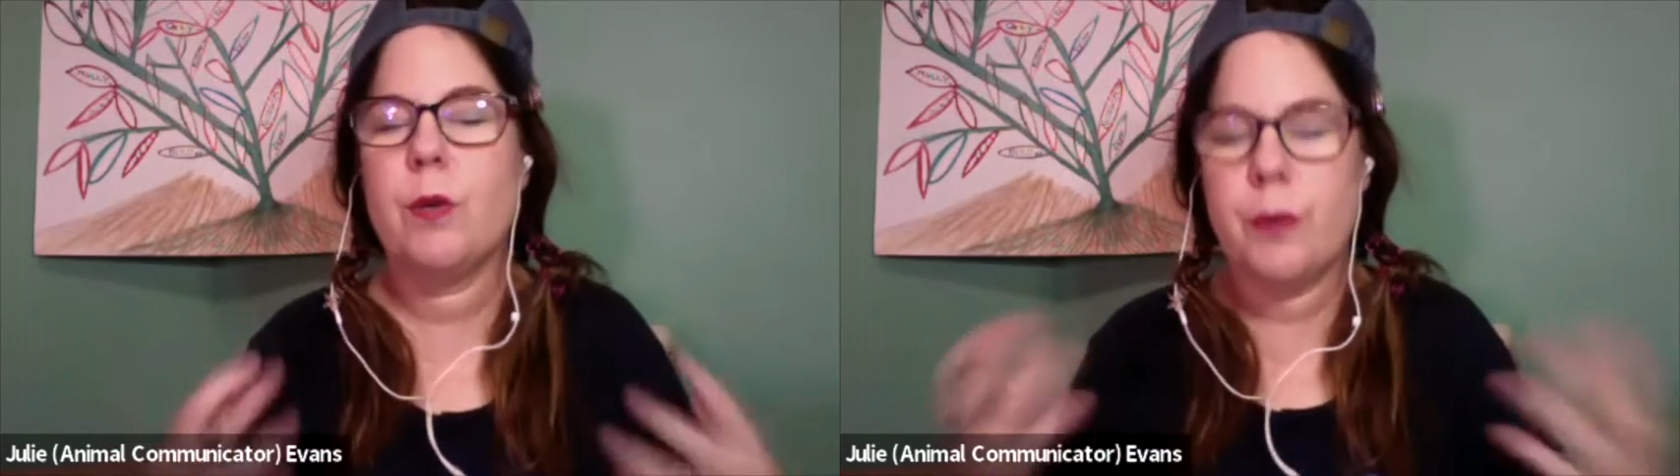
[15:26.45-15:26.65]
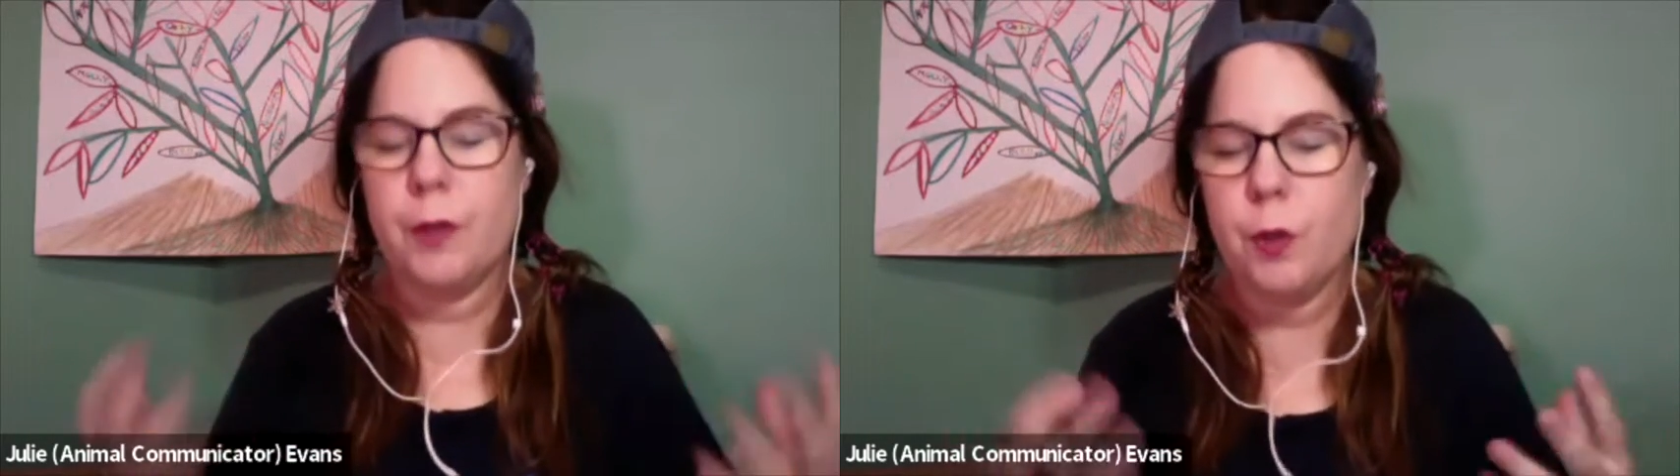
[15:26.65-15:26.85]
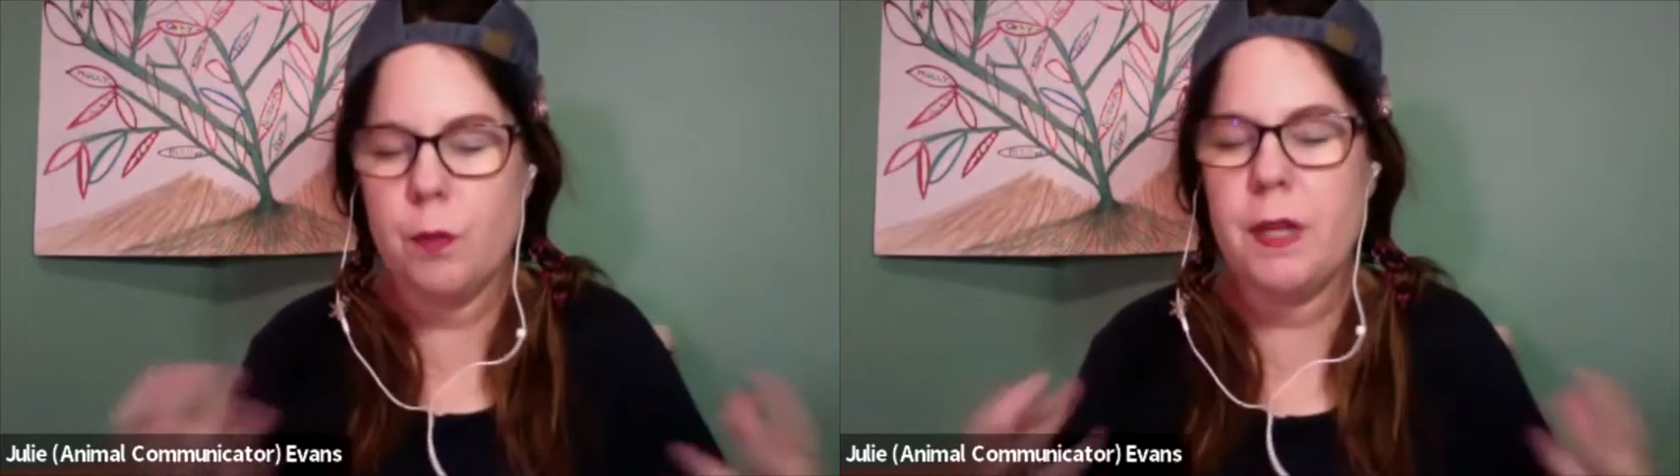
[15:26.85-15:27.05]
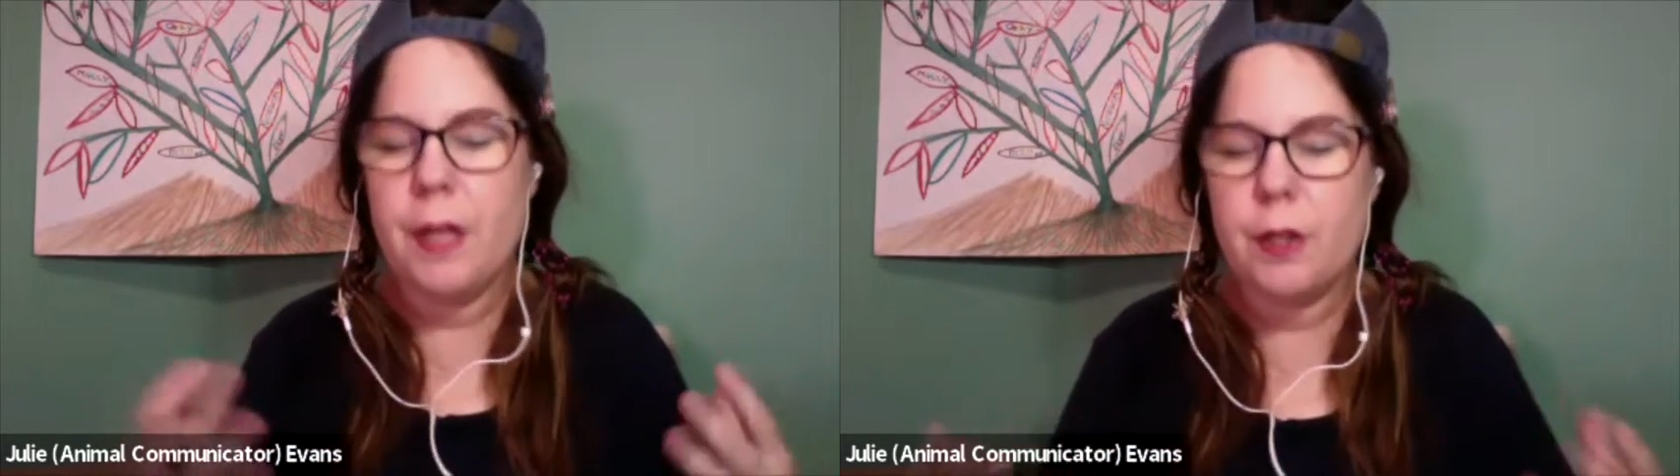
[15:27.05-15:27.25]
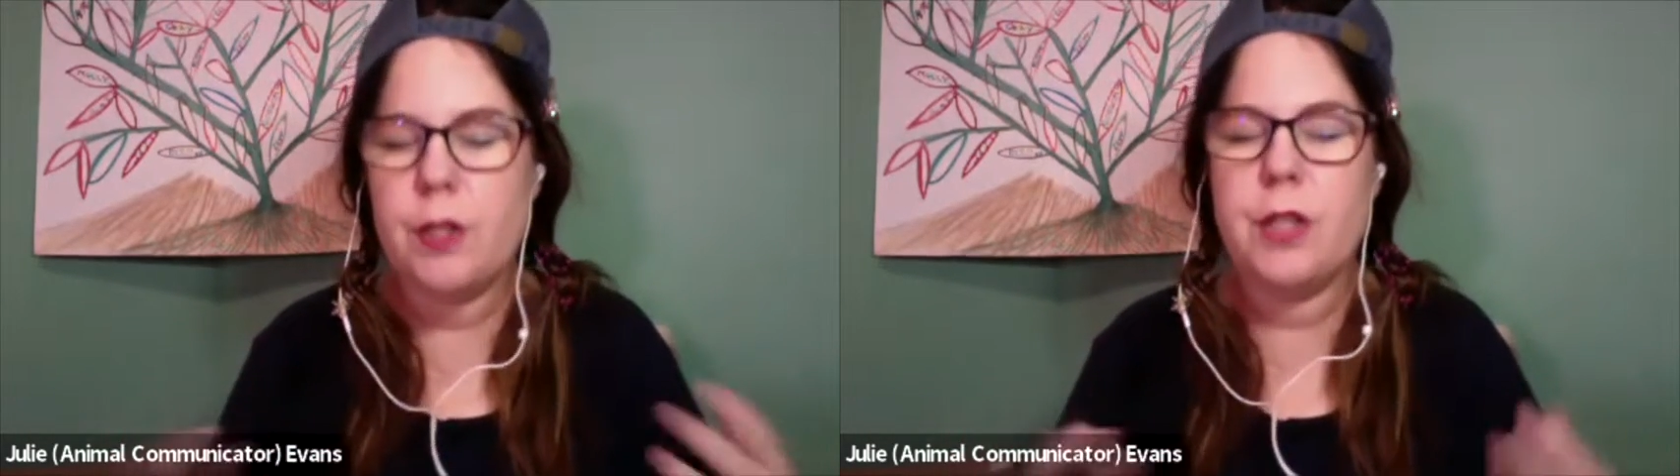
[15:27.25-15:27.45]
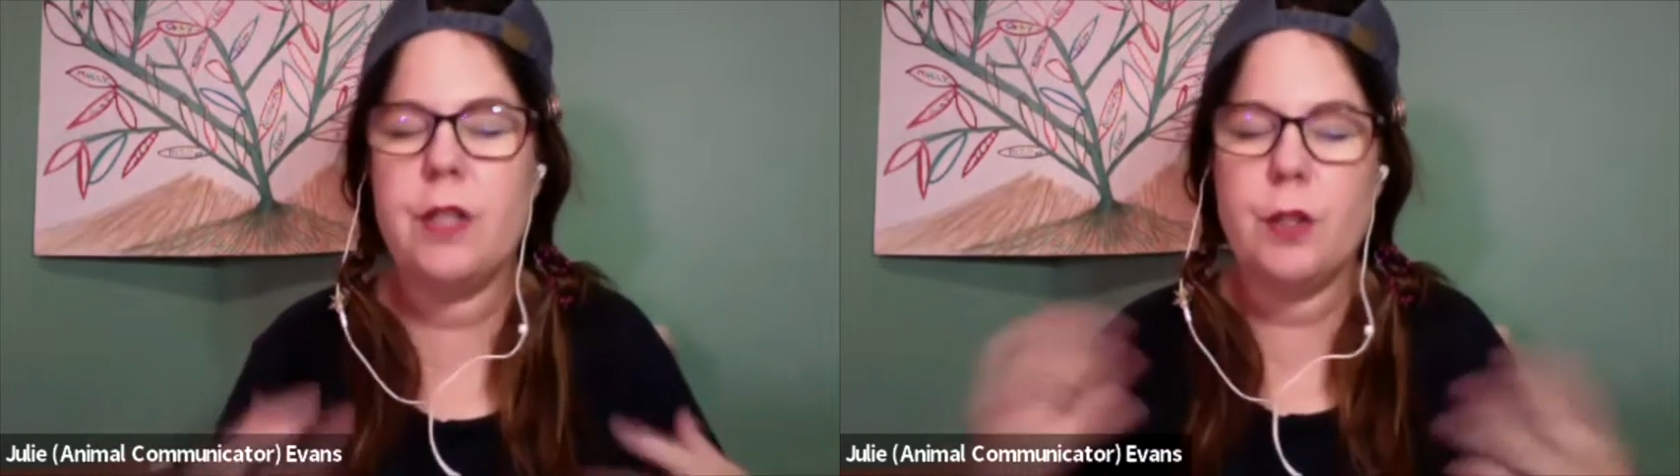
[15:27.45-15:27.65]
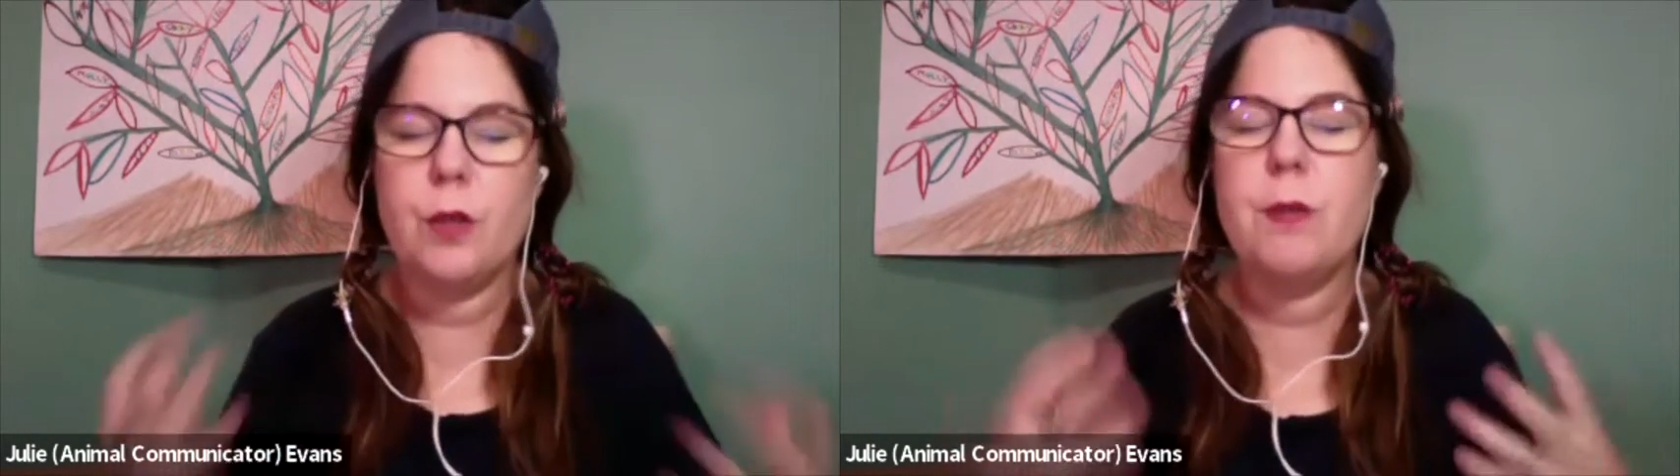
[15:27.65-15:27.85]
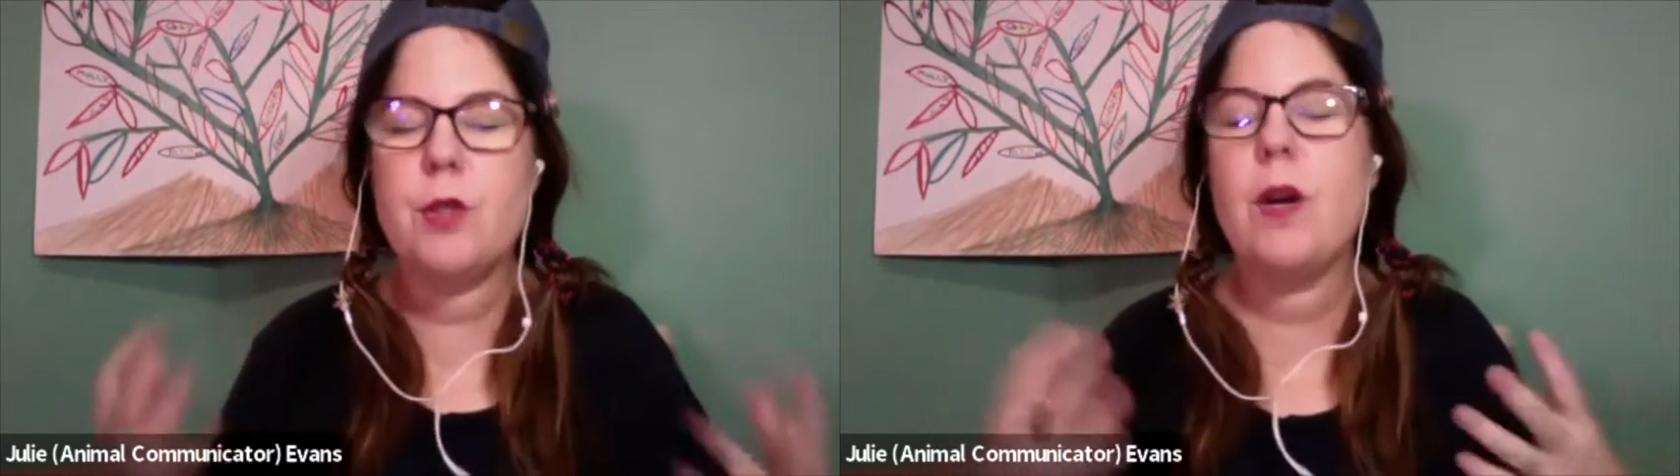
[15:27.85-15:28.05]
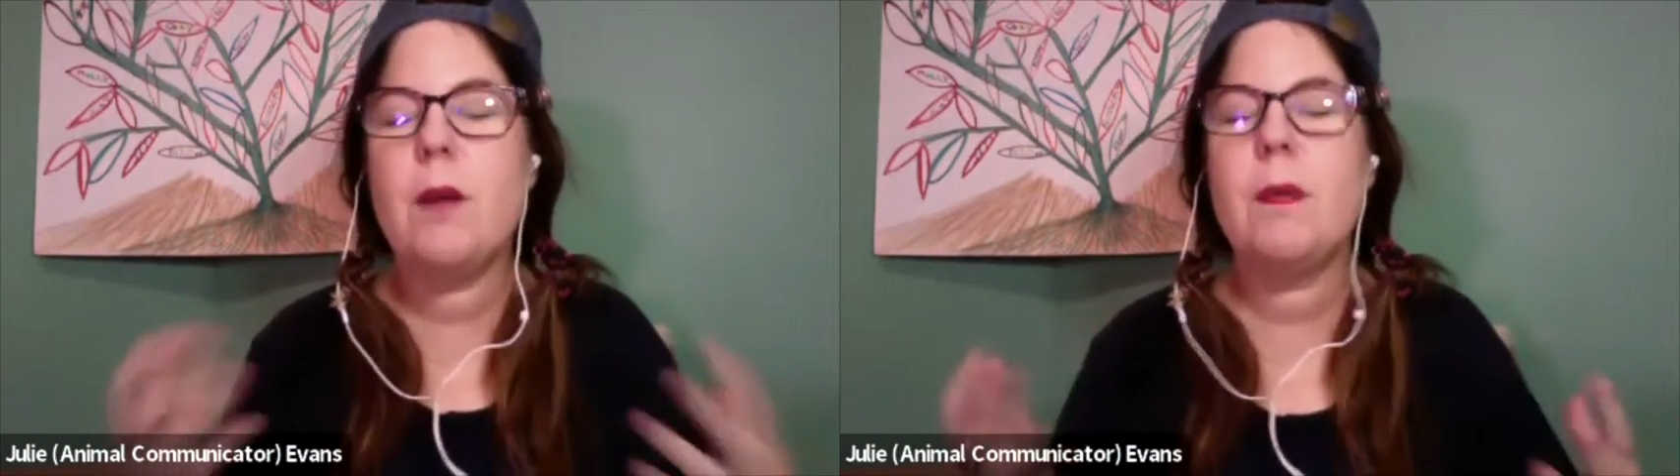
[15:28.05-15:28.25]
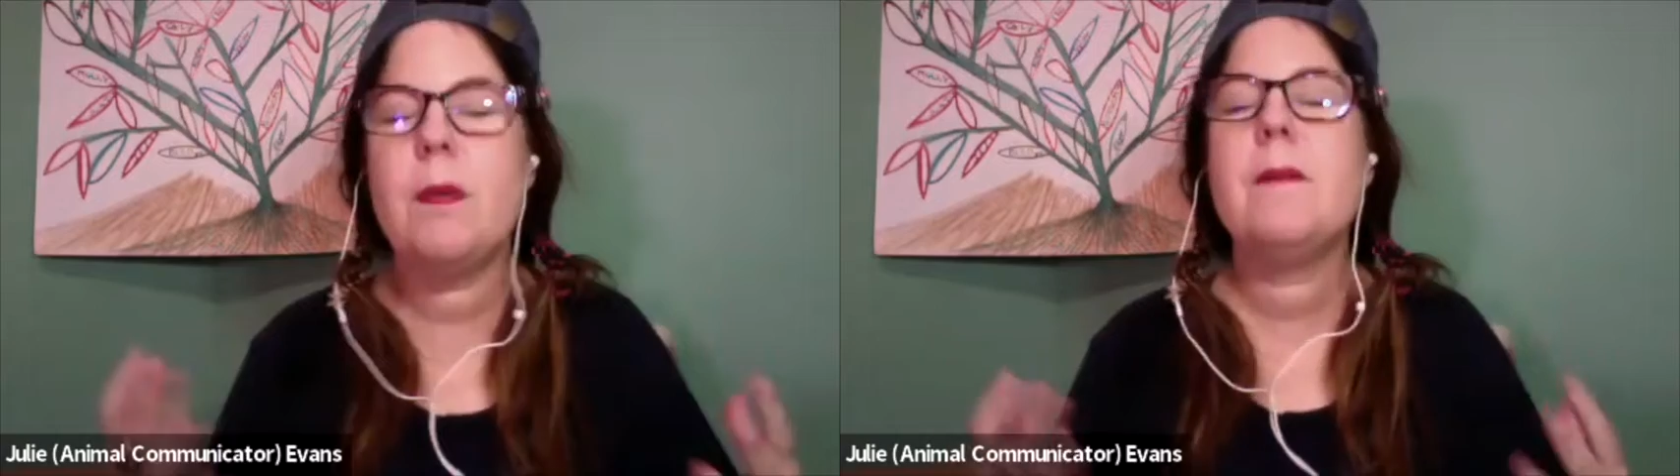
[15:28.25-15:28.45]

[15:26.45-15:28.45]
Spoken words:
with human energy and human trauma.